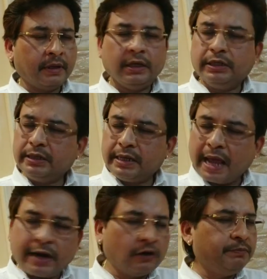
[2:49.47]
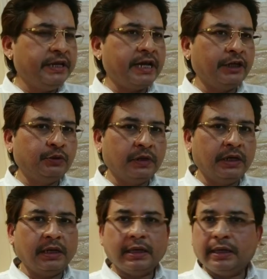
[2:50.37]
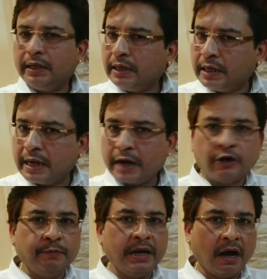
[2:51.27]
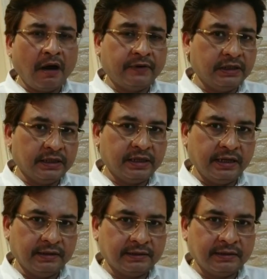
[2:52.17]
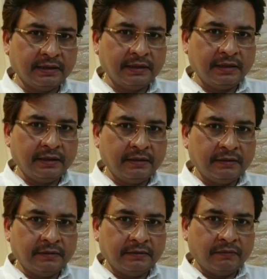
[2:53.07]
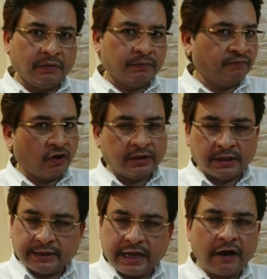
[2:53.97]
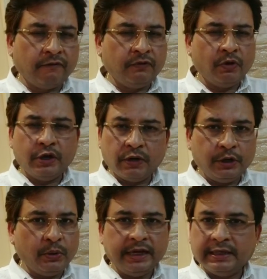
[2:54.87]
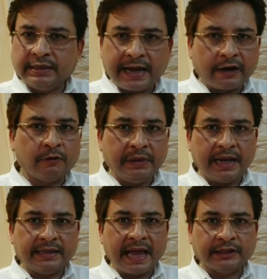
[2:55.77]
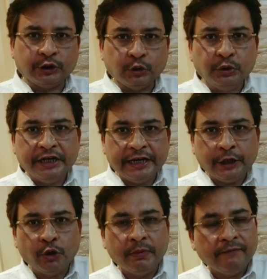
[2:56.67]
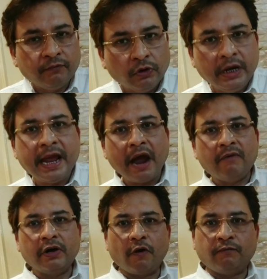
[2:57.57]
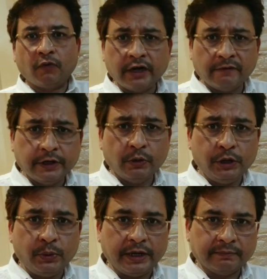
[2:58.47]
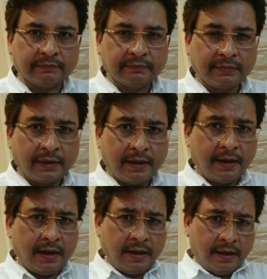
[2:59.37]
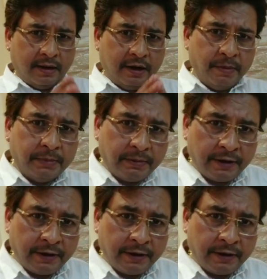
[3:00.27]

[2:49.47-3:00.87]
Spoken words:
It cannot be casual, it cannot be half-hearted things. For the sake of doing or doing, it cannot be like that. You need to be fully aware of whatever you are doing. Remember, my